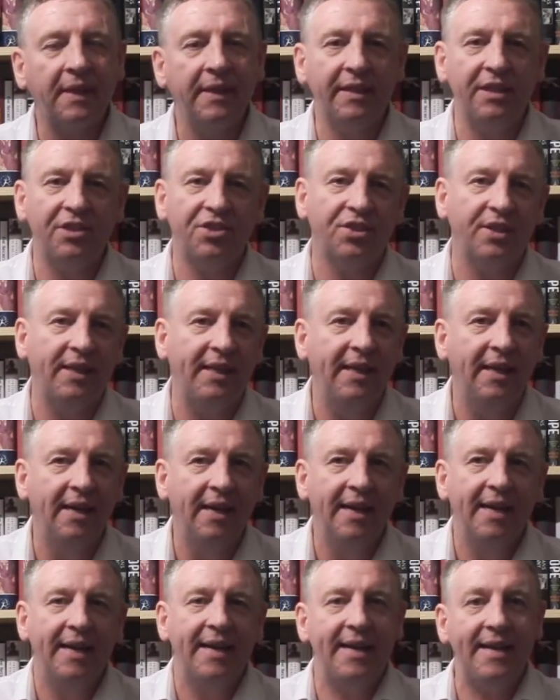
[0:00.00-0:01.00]
You see,
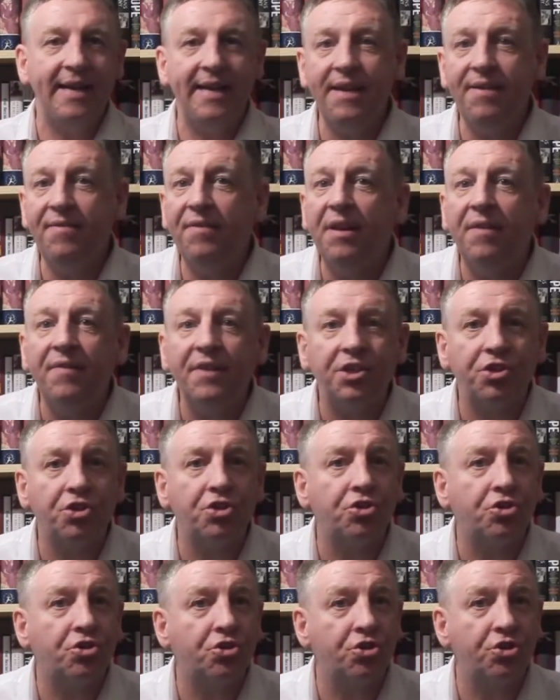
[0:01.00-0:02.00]
even if it's
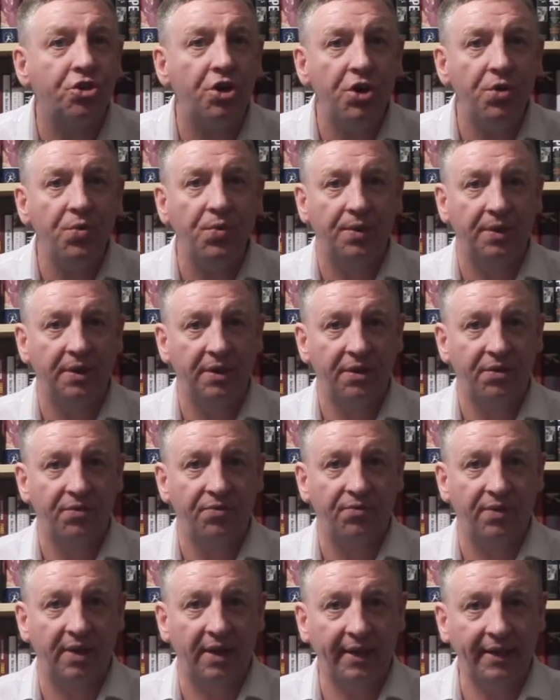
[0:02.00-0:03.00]
true,
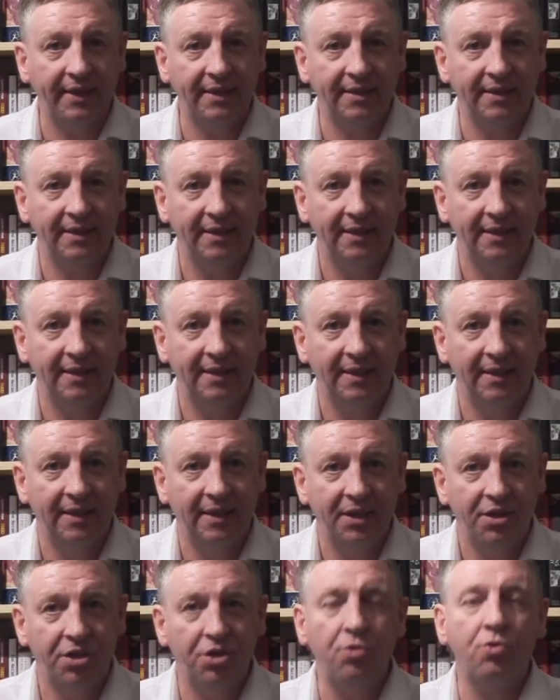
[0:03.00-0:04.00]
right,
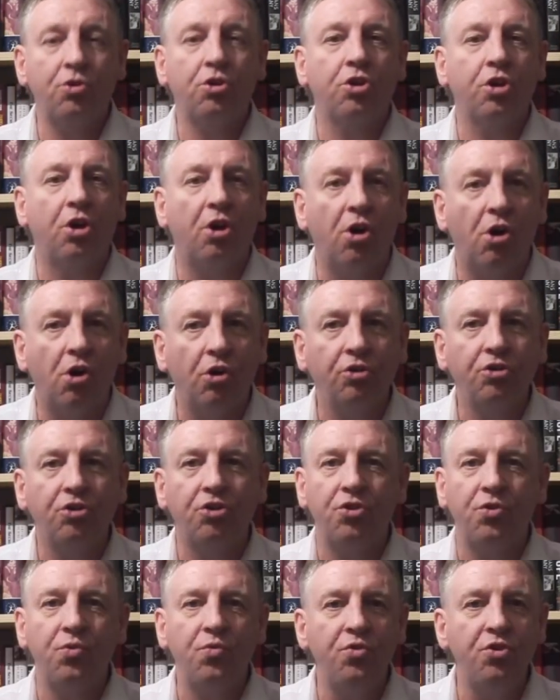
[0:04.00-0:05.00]
you
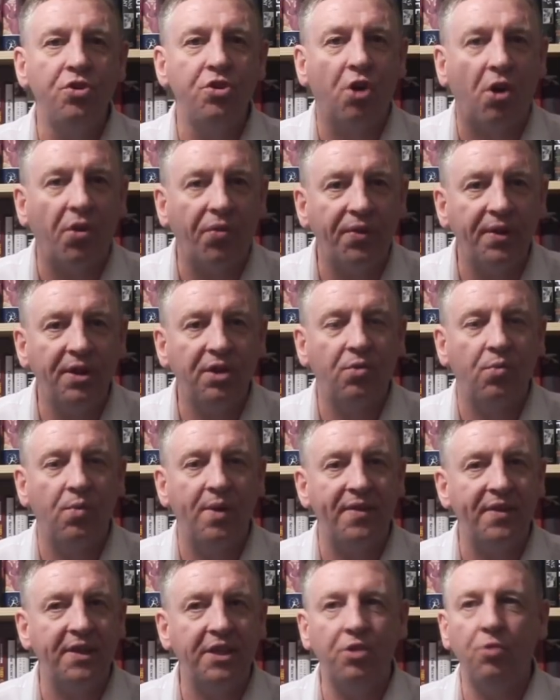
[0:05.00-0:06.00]
can't do nothing
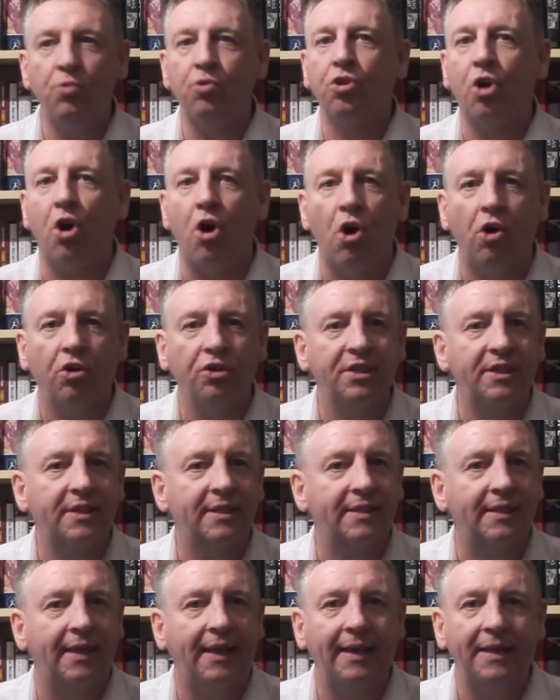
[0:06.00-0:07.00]
with it. You can't
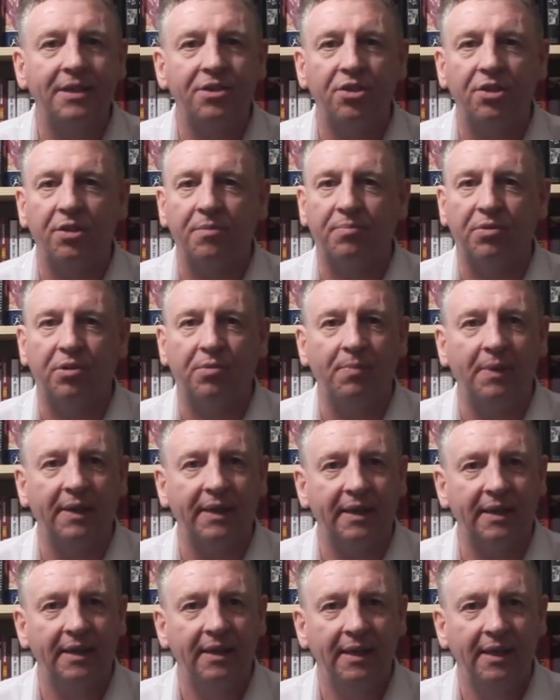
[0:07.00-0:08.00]
sell it to the
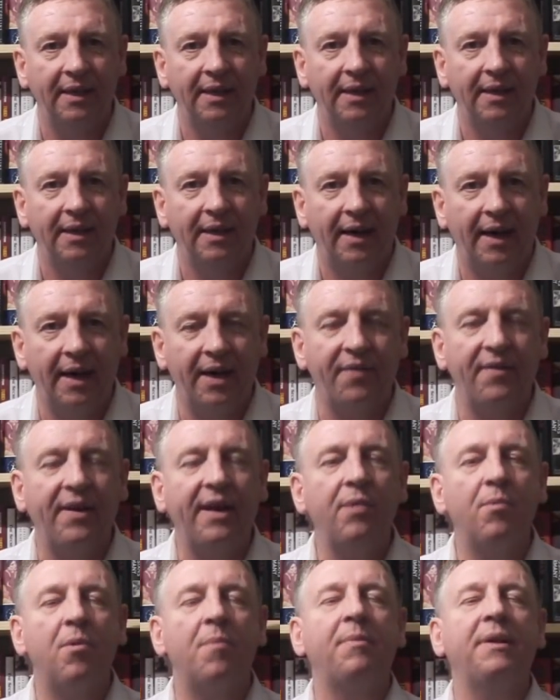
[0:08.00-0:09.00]
public. And if
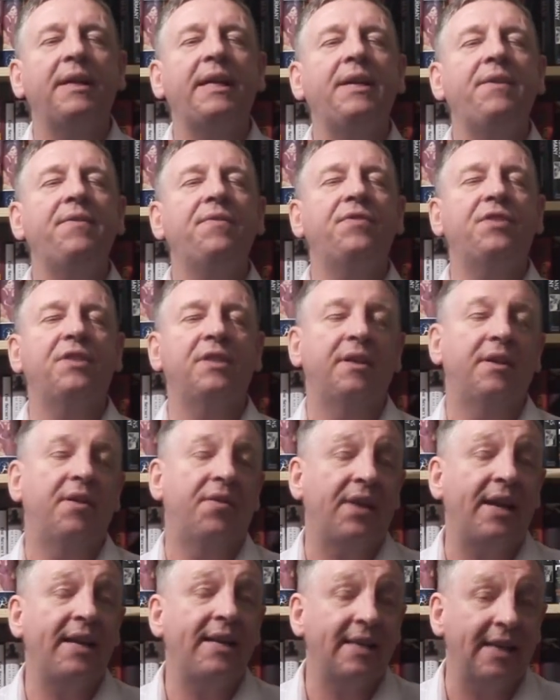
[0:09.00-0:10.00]
anyone believes
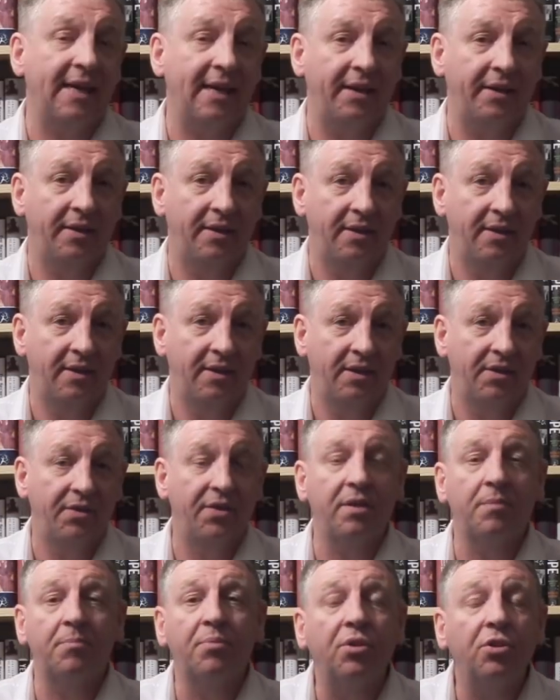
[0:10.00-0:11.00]
they can,
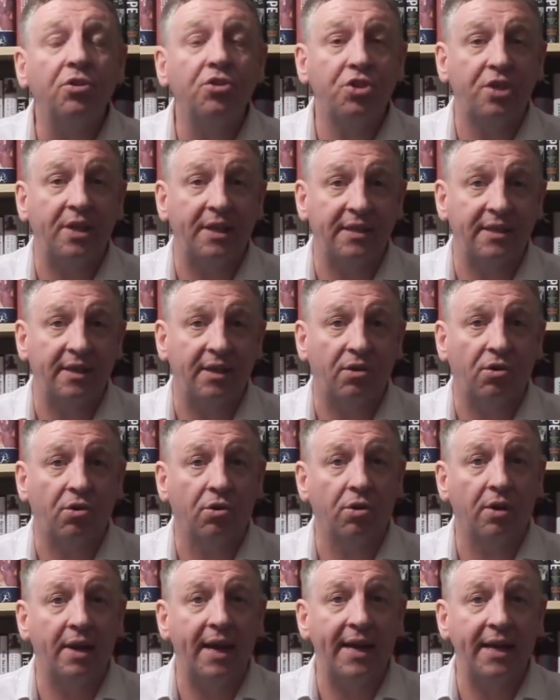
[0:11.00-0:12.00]
they're a bullshitter
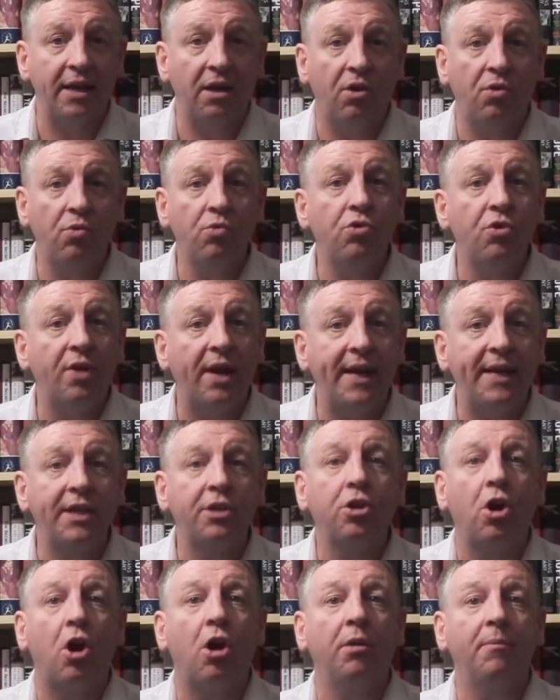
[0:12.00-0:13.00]
or a
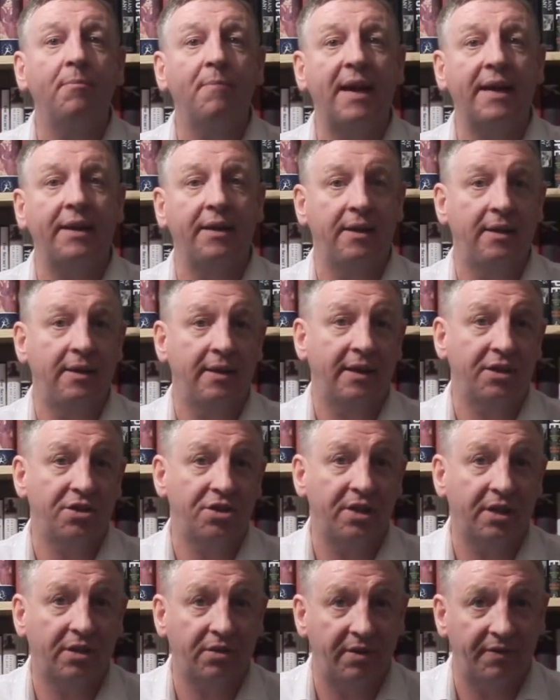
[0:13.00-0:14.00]
low-grade con man,
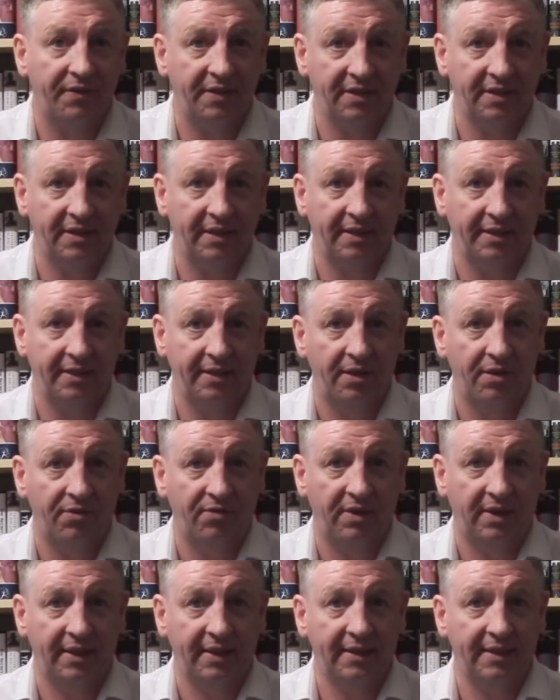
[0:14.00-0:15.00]
as Nick Griffin said,
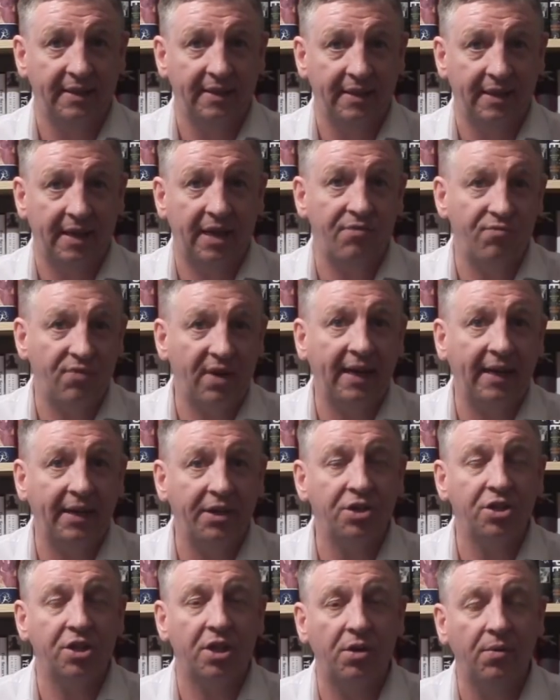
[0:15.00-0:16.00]
right? And
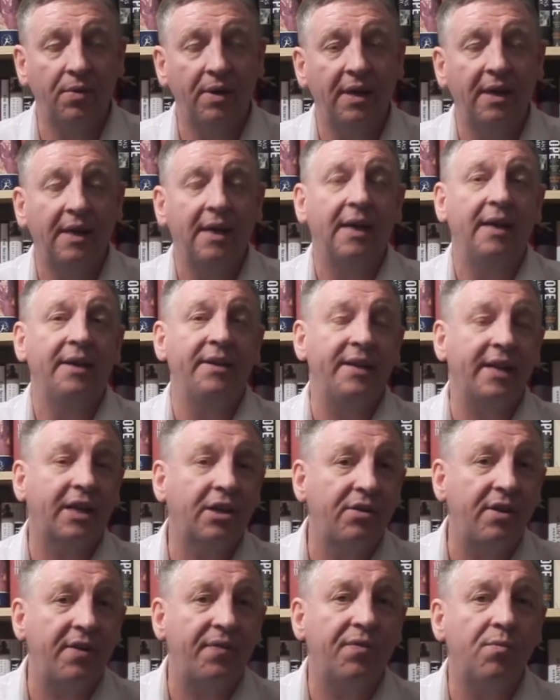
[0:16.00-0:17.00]
rightly so.
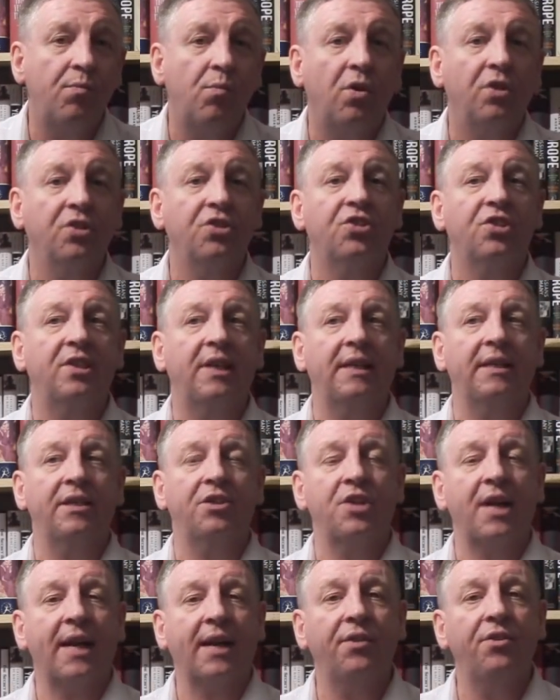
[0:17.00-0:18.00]
Nick Griffin once said
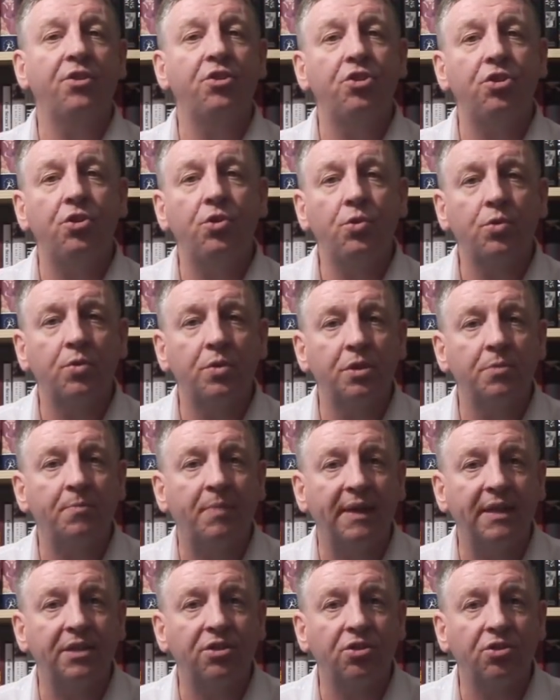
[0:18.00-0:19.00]
attacking the Jews is
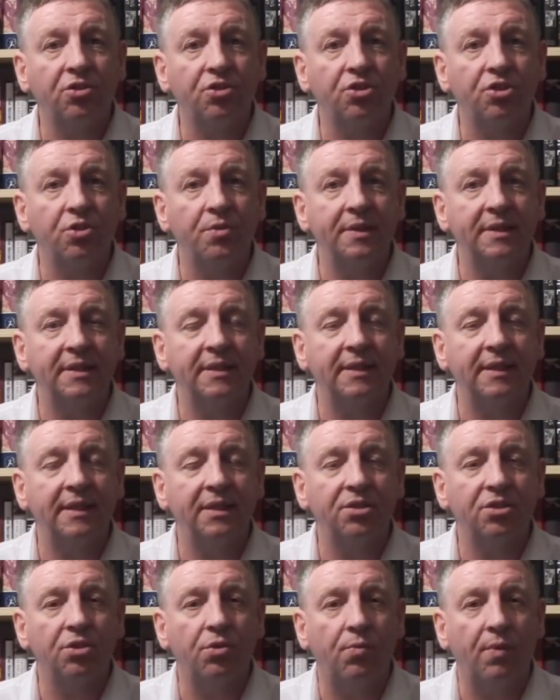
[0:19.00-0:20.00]
political
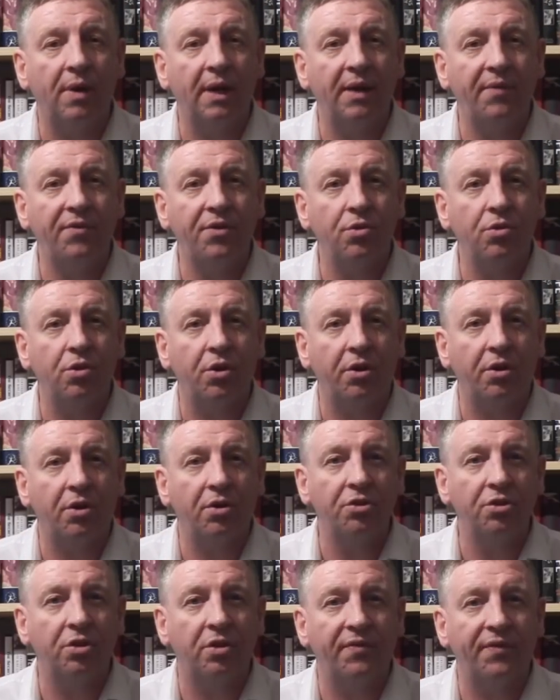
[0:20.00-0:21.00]
suicide, so why have you got it
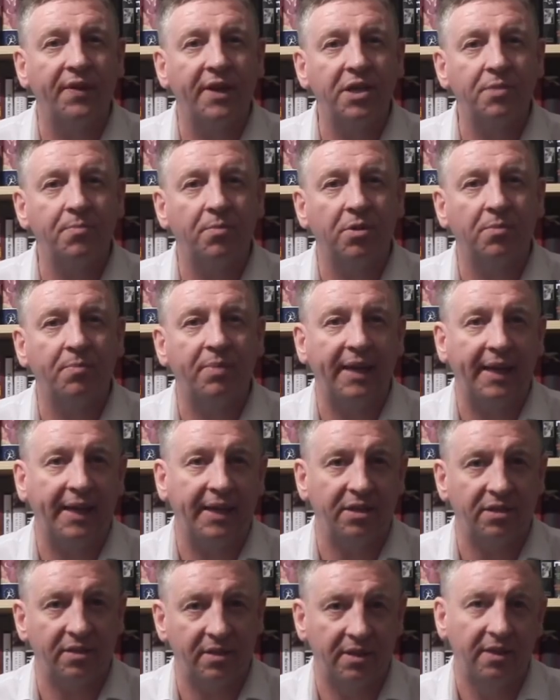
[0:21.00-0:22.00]
on your Facebook
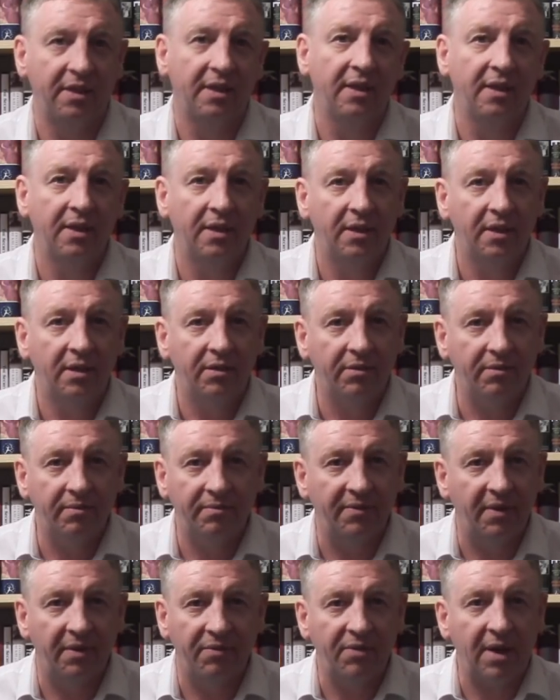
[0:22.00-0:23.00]
page, the
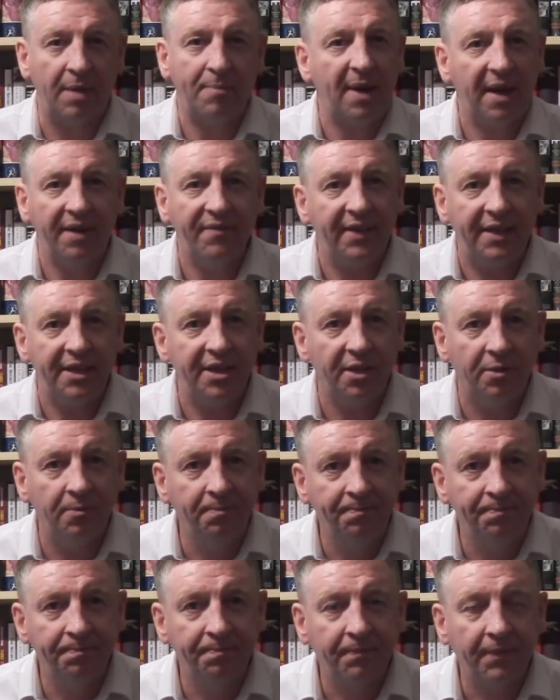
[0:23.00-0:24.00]
rabbi
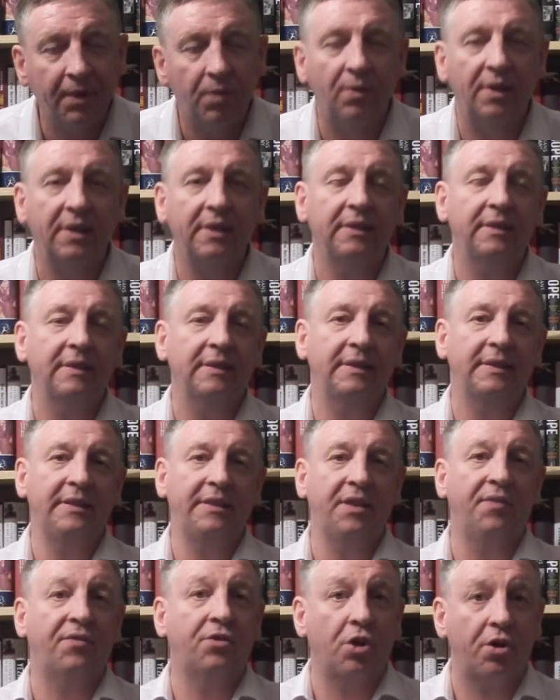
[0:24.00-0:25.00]
video? Well,
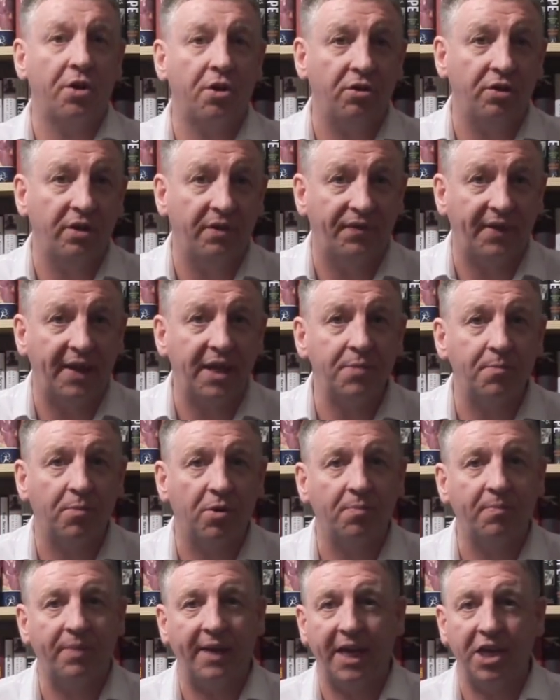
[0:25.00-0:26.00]
you've got it on your Facebook